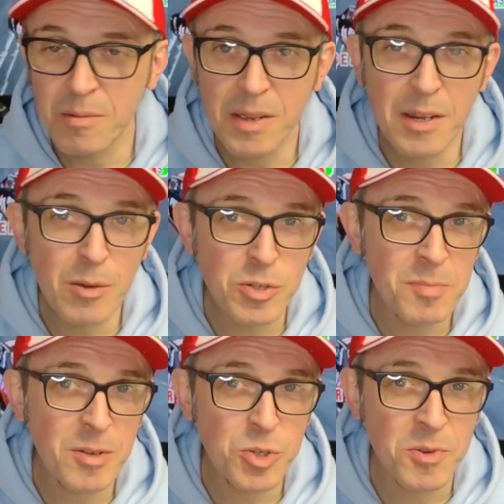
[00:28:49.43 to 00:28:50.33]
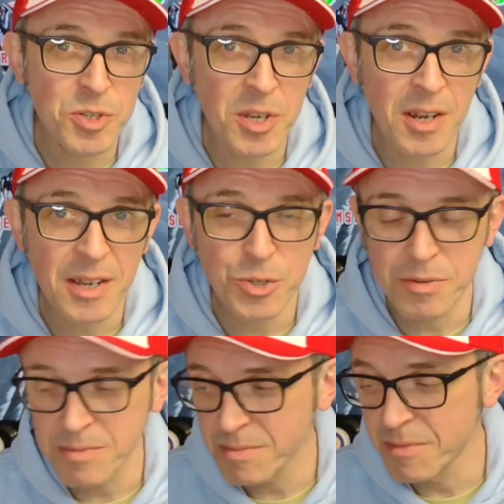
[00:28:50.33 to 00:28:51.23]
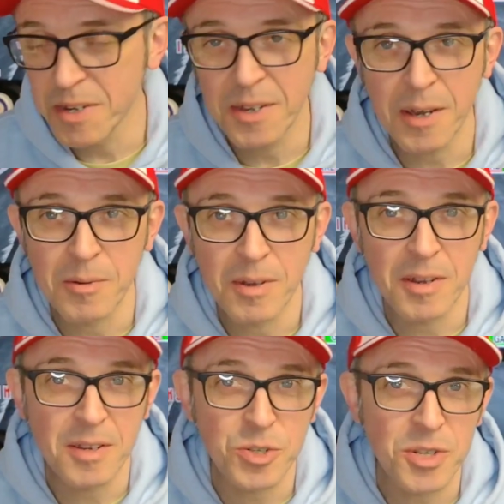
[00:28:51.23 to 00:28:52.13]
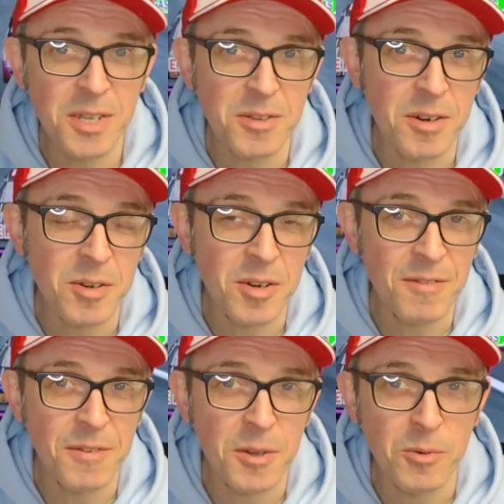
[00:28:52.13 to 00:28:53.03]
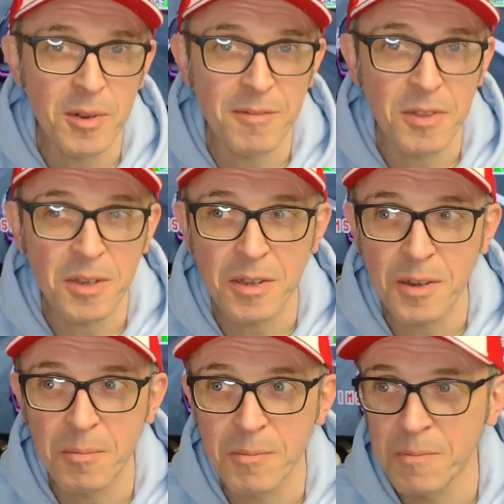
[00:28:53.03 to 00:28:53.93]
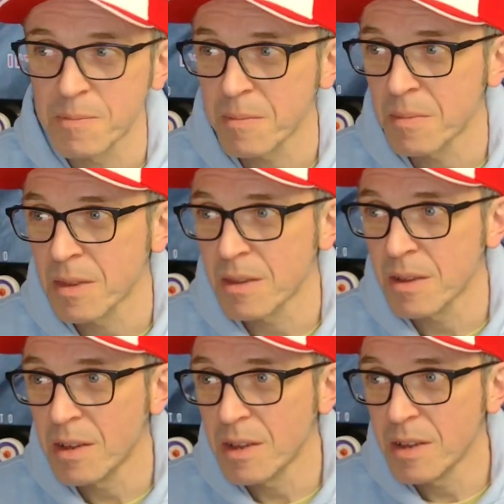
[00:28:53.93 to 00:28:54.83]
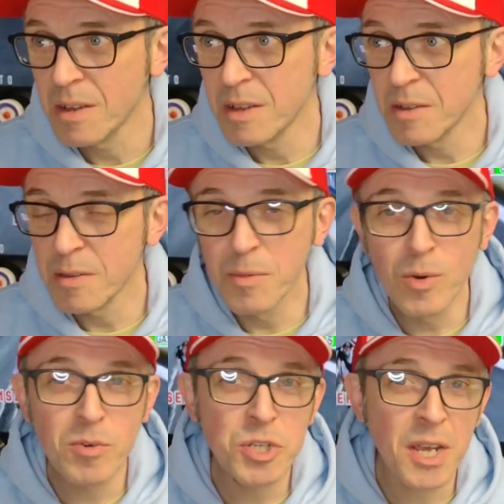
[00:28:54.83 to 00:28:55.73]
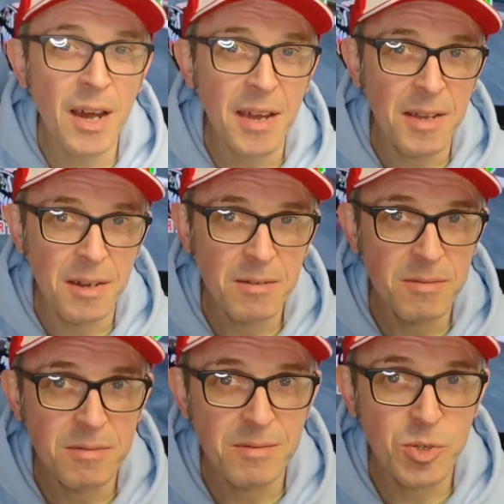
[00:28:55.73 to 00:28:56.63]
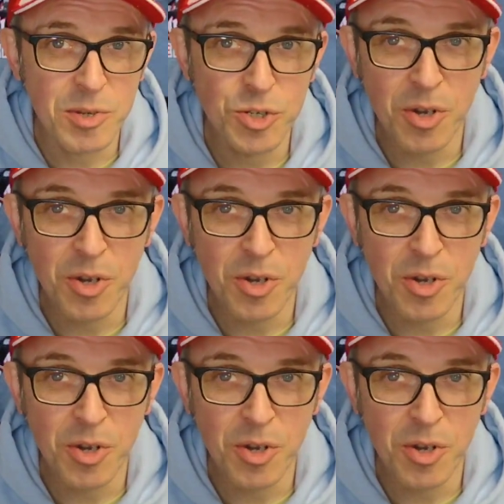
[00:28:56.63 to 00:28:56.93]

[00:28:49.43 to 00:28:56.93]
he'd looked at my Switch collection video and he'd seen that I'd got a few of the more risque Switch